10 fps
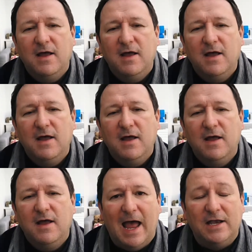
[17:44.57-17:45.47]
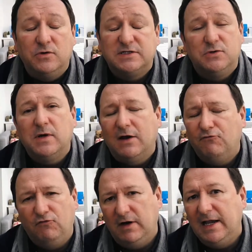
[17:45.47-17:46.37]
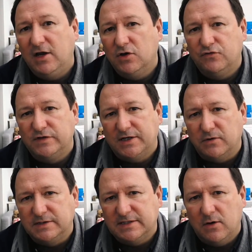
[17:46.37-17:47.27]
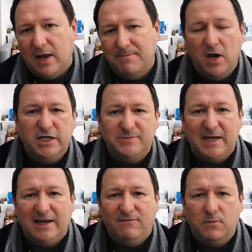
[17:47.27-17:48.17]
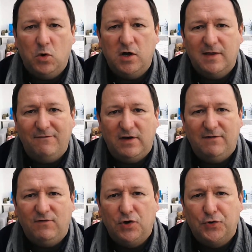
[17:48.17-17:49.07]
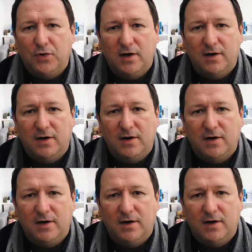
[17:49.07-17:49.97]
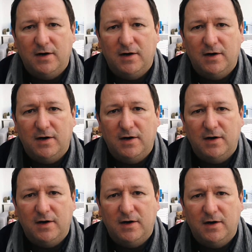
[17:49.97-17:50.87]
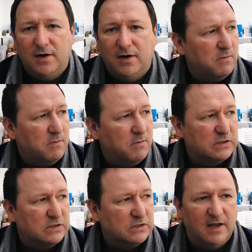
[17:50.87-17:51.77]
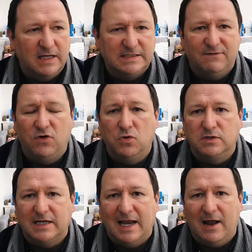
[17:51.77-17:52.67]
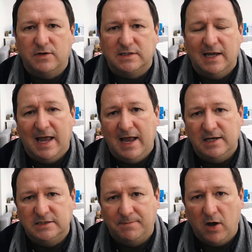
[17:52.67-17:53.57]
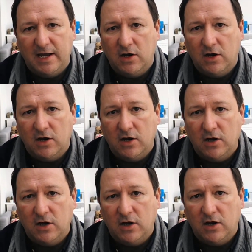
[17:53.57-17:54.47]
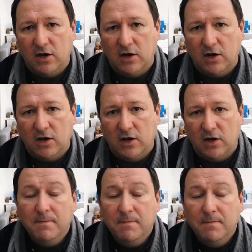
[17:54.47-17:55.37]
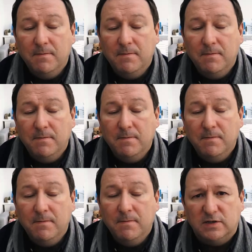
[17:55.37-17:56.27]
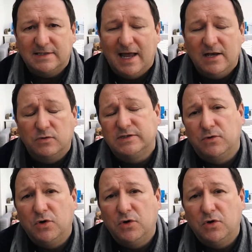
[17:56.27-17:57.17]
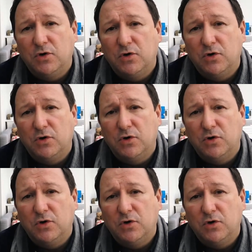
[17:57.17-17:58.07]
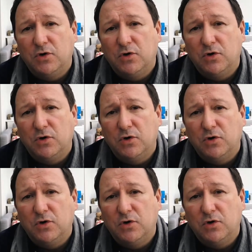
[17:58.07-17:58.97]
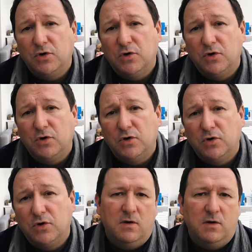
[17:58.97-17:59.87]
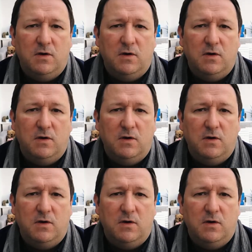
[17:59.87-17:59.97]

And you'll still get really good results. So it might be worth giving Koya a chance. We know at the moment it's difficult to get out and buy composts, but you can buy compost and also Koya still online, and they'll still deliver them to you.